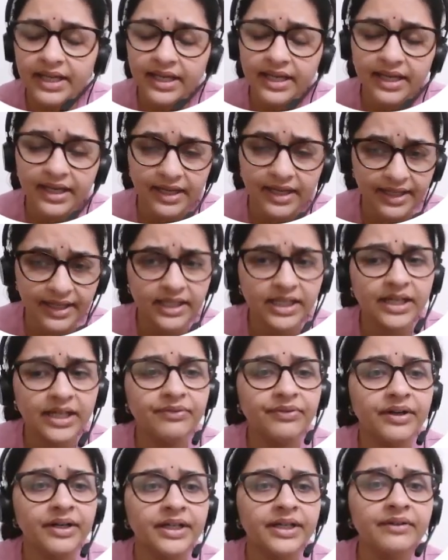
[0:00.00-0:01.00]
highly
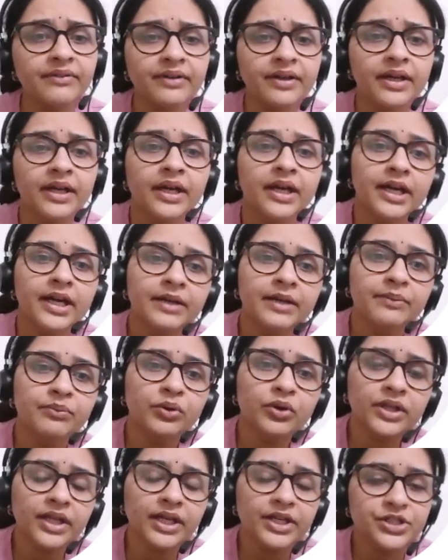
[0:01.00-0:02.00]
effective in
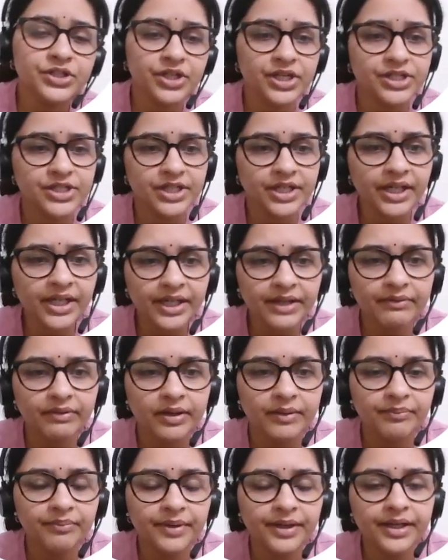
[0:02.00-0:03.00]
both education and
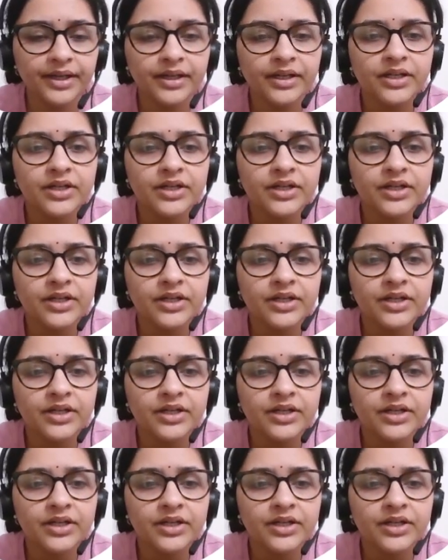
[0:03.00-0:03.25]
development.